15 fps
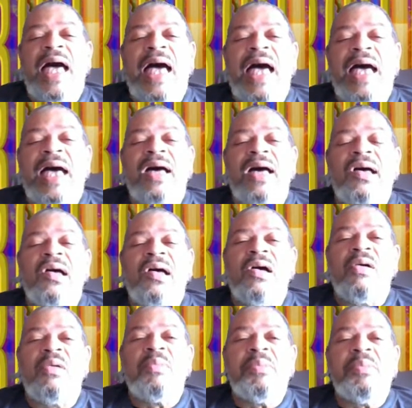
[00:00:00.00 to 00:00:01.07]

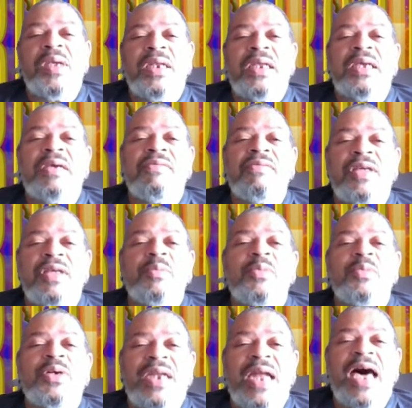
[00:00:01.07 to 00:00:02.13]
how many of them
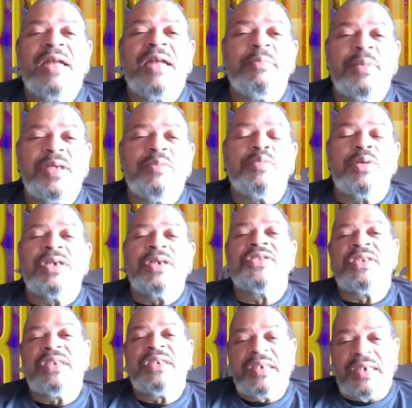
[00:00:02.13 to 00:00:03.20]
would not be
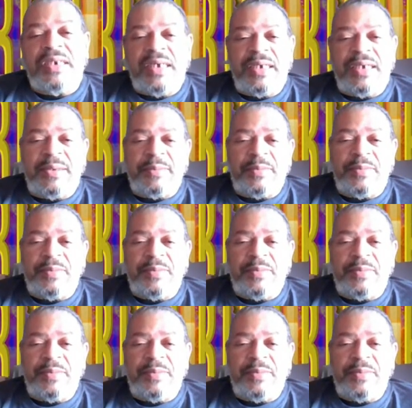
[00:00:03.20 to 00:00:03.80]
present today.